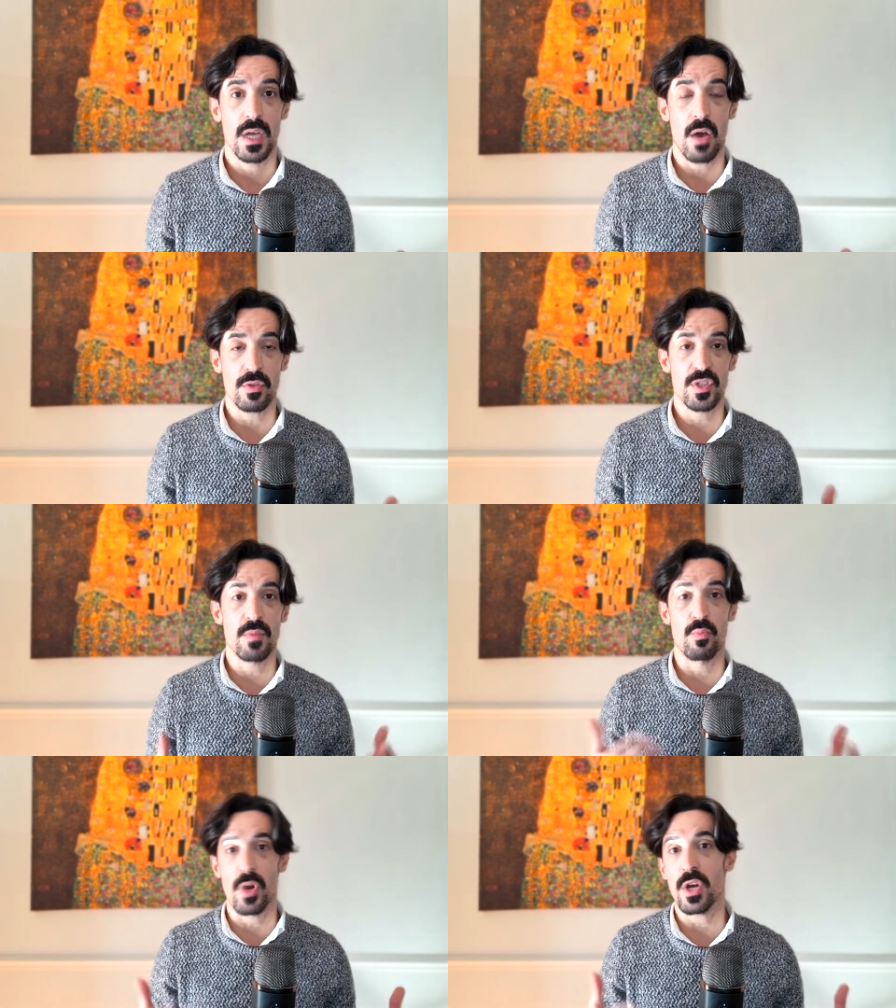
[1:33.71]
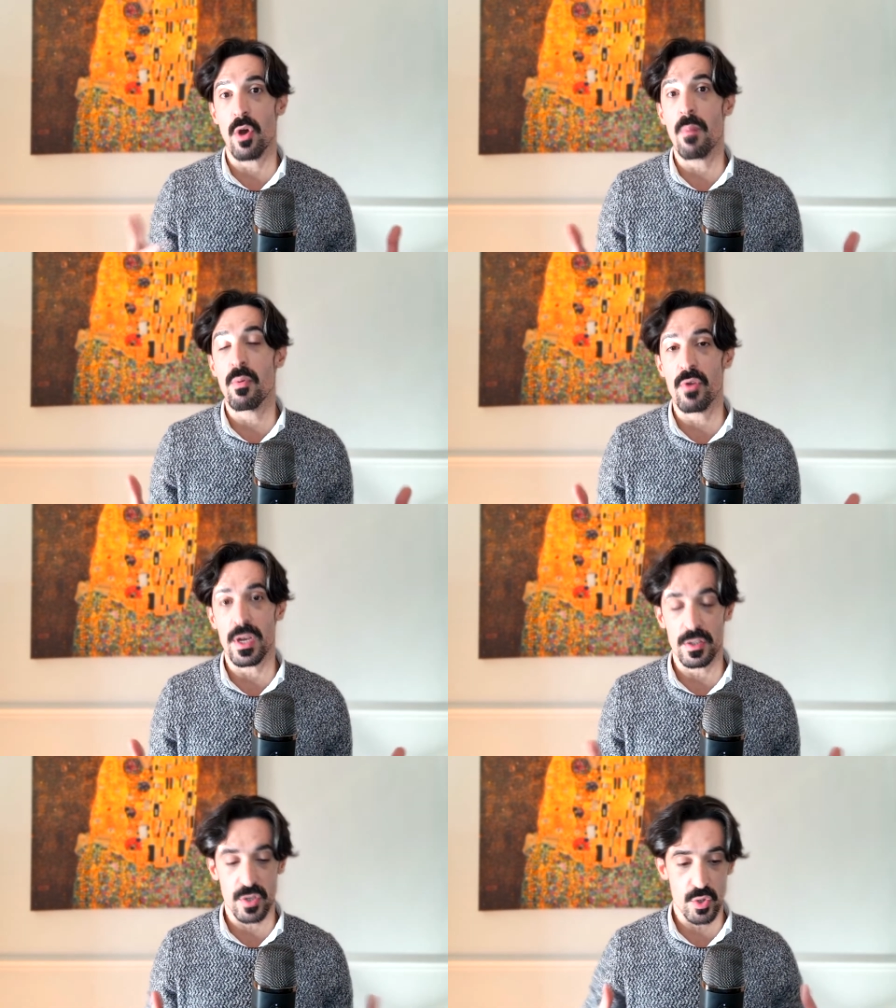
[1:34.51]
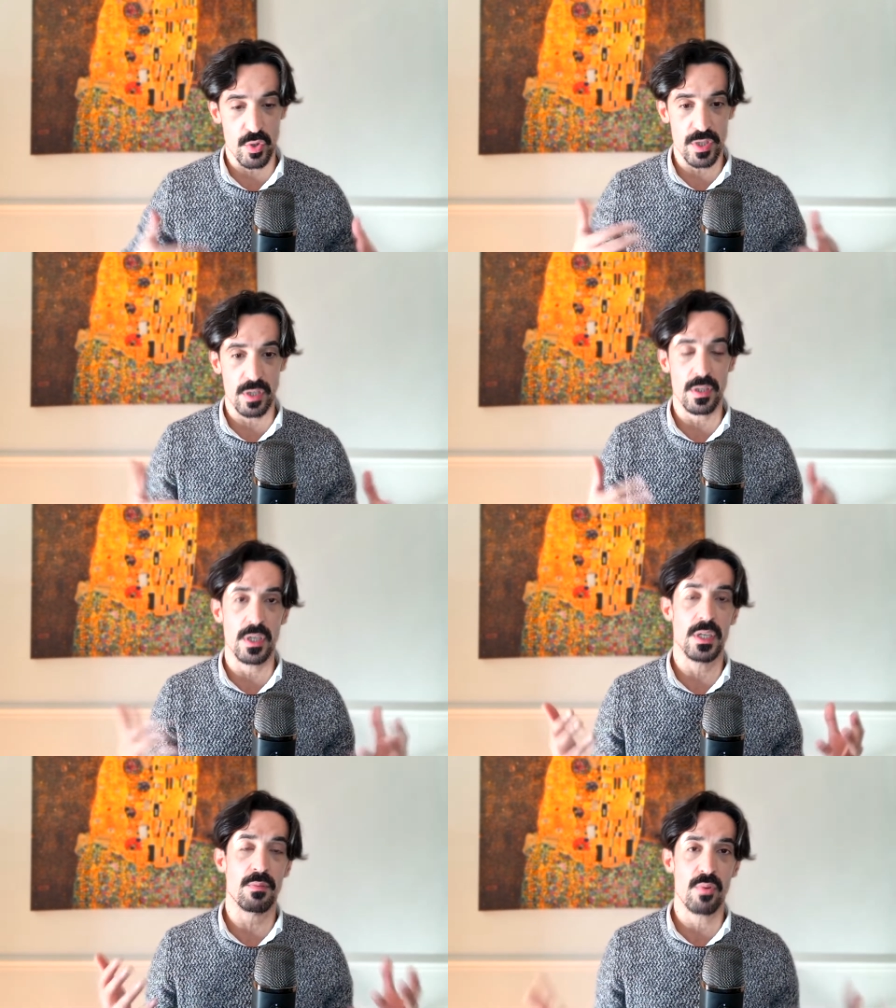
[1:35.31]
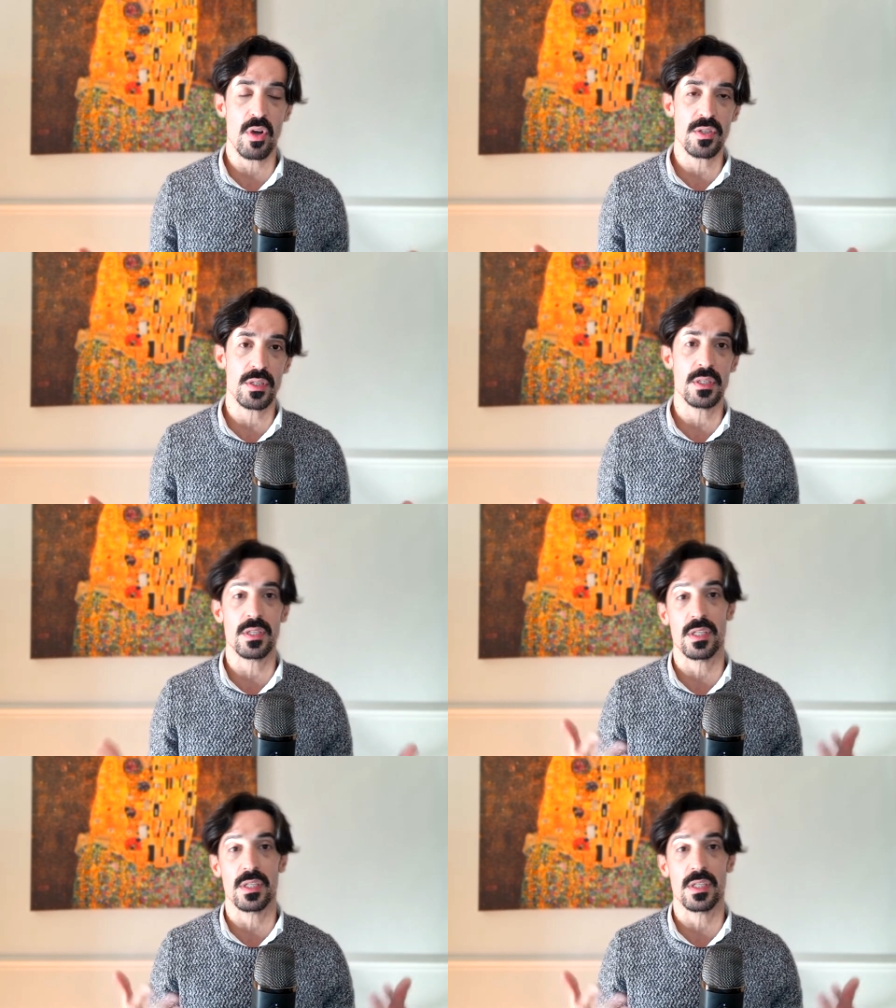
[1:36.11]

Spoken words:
How does the brain operate during the learning process?